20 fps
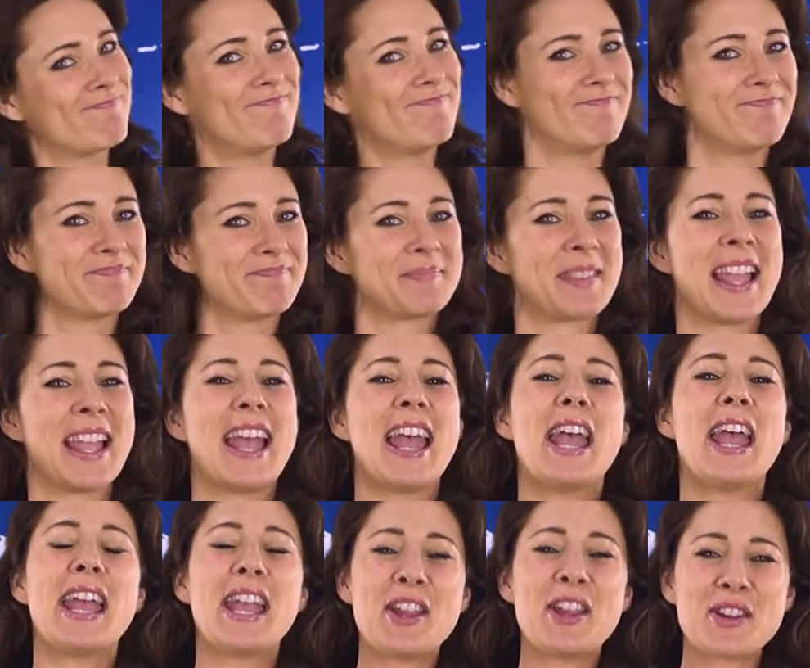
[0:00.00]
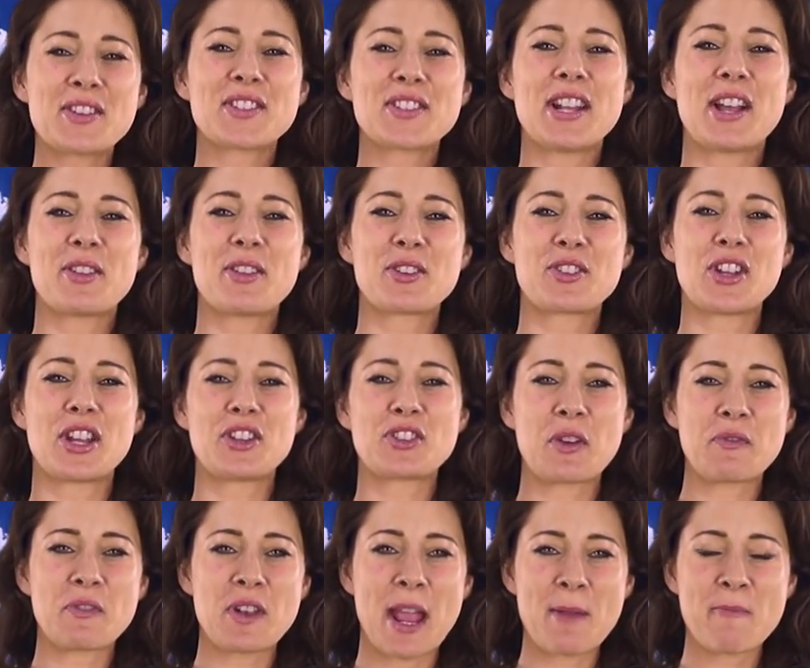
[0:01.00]
Mm. Here's another change
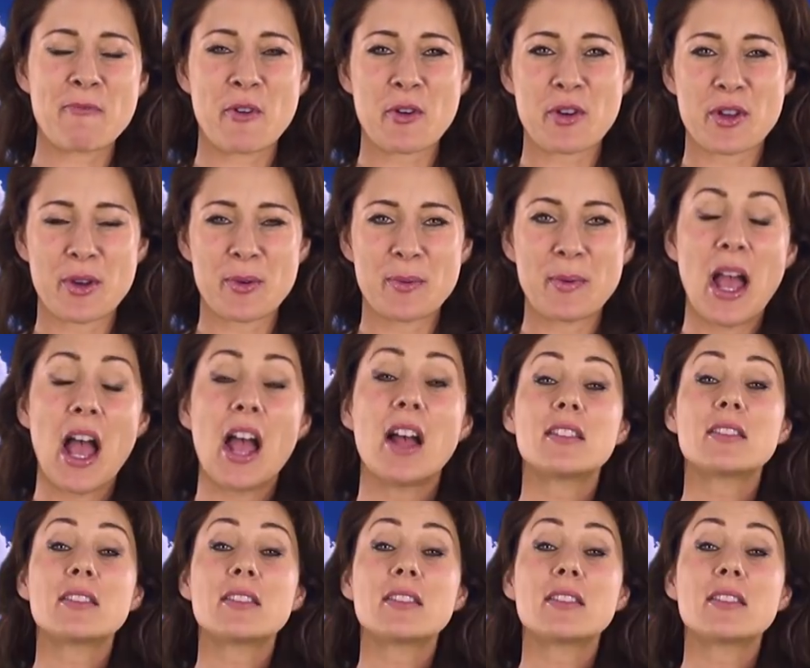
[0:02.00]
of name for you.